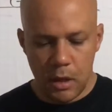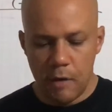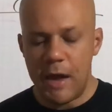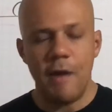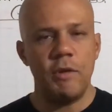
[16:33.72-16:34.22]

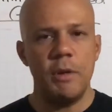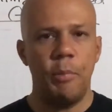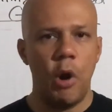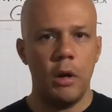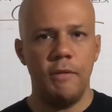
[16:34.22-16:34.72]
of every
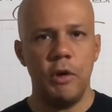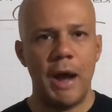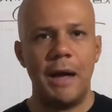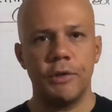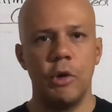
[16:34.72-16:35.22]
part of your
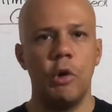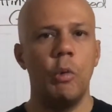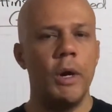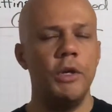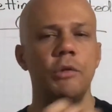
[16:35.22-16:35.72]

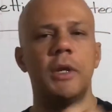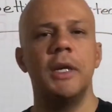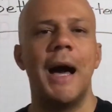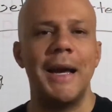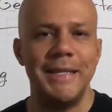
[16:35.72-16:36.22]
household where you
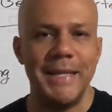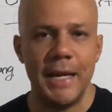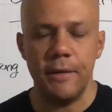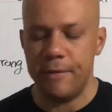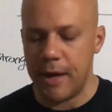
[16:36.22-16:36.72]
can
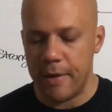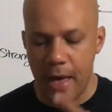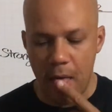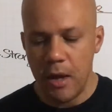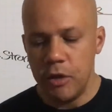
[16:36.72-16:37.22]
identify
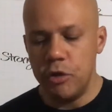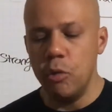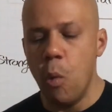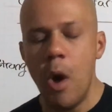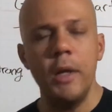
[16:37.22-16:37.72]
that.
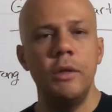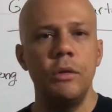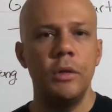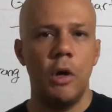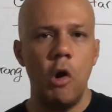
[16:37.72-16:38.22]
You want to
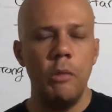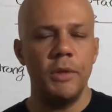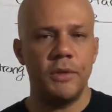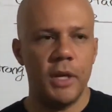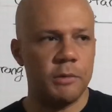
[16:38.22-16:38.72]
do the home
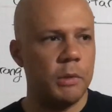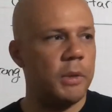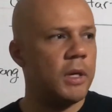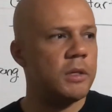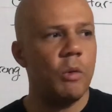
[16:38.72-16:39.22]
assessment
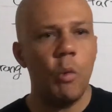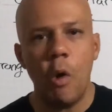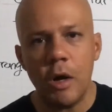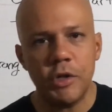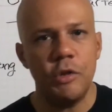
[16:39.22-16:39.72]
because it
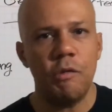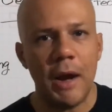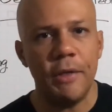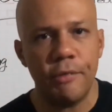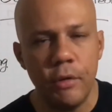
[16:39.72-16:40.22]
walks you
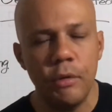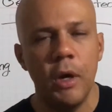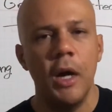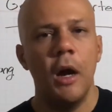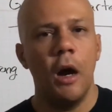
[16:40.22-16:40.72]
right
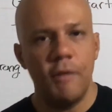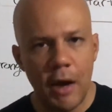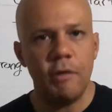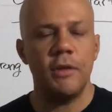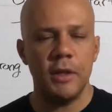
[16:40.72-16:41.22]
through of
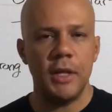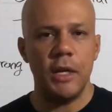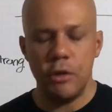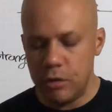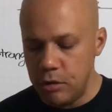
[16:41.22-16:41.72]
everything that
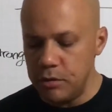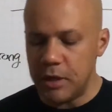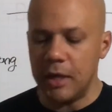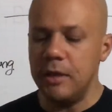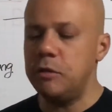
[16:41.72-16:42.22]
you're
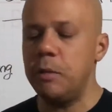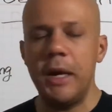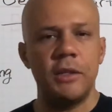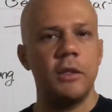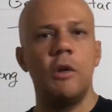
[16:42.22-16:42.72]
using. And this way
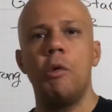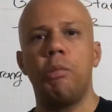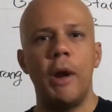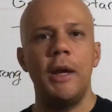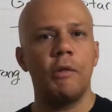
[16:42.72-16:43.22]
it's a
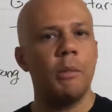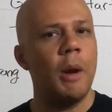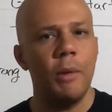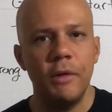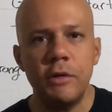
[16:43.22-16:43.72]
no-brainer.
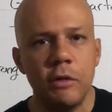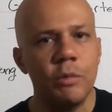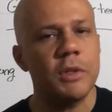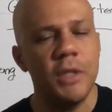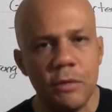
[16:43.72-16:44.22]
Remember, this
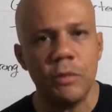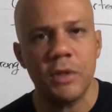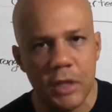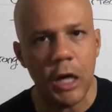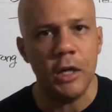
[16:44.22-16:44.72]
was
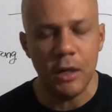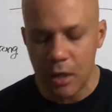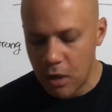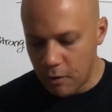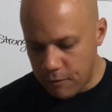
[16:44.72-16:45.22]
done
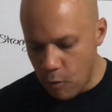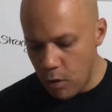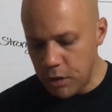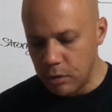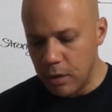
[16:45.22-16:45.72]

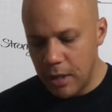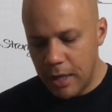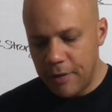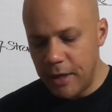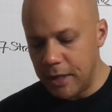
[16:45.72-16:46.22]
for you.
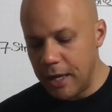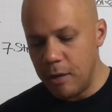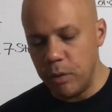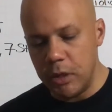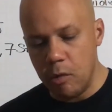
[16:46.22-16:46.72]
And then
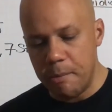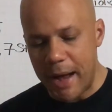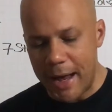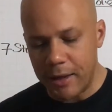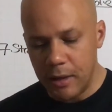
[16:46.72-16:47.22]
again, we go
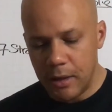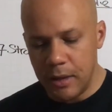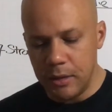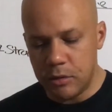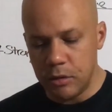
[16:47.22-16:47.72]
back
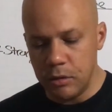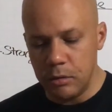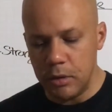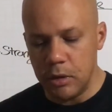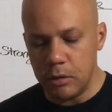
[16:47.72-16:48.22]

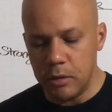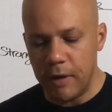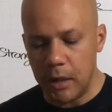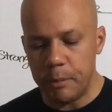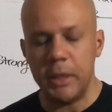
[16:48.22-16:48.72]
into, you know,
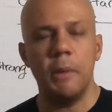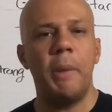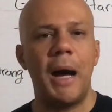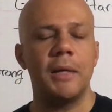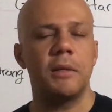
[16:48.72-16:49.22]
developing the
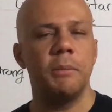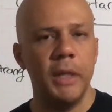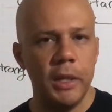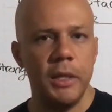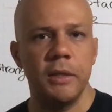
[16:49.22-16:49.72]

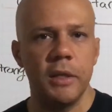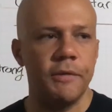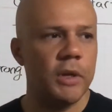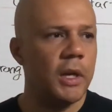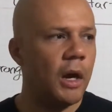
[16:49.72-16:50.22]
possibilities
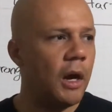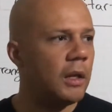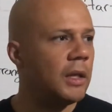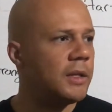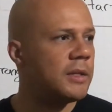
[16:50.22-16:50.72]

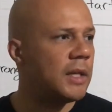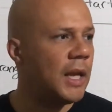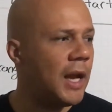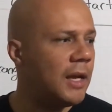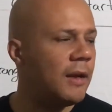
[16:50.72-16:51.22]
list
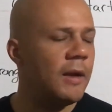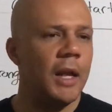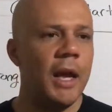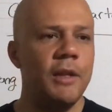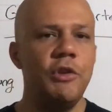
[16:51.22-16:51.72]
again.
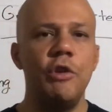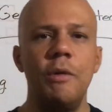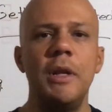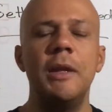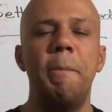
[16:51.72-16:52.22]
And
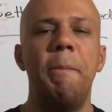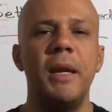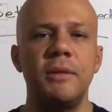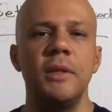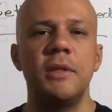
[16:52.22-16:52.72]
you're in the
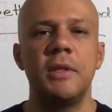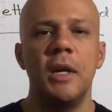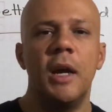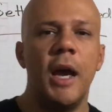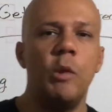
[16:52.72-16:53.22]

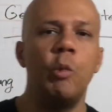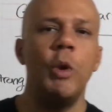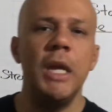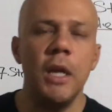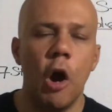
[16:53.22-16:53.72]
business, and
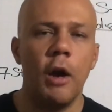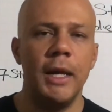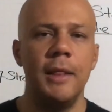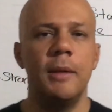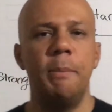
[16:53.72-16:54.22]
we are
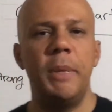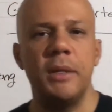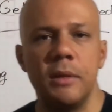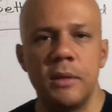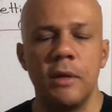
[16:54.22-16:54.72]
in the
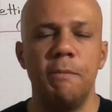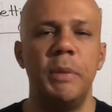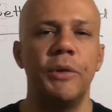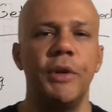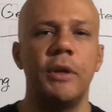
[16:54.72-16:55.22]
business of
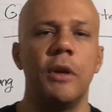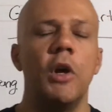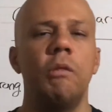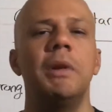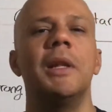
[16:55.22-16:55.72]
building
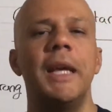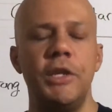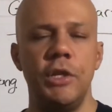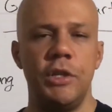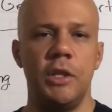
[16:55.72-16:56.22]

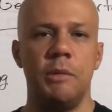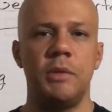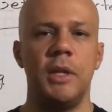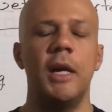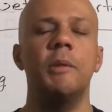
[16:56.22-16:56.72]

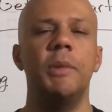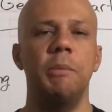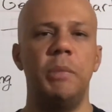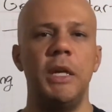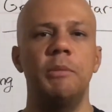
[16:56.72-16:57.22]
relationships and
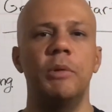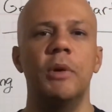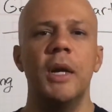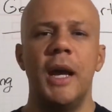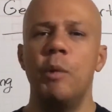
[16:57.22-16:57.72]
helping people.
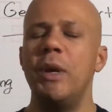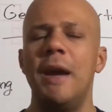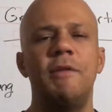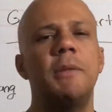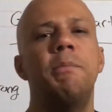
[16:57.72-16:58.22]
And we
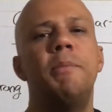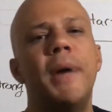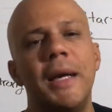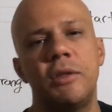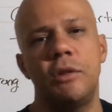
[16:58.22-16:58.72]
have the
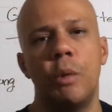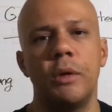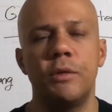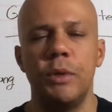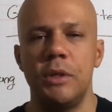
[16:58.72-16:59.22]
best
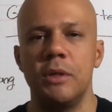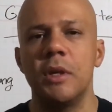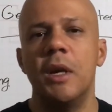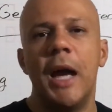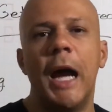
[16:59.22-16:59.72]
source, which
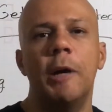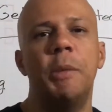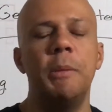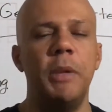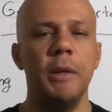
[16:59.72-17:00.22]
is
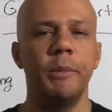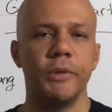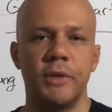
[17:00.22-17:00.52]
helping people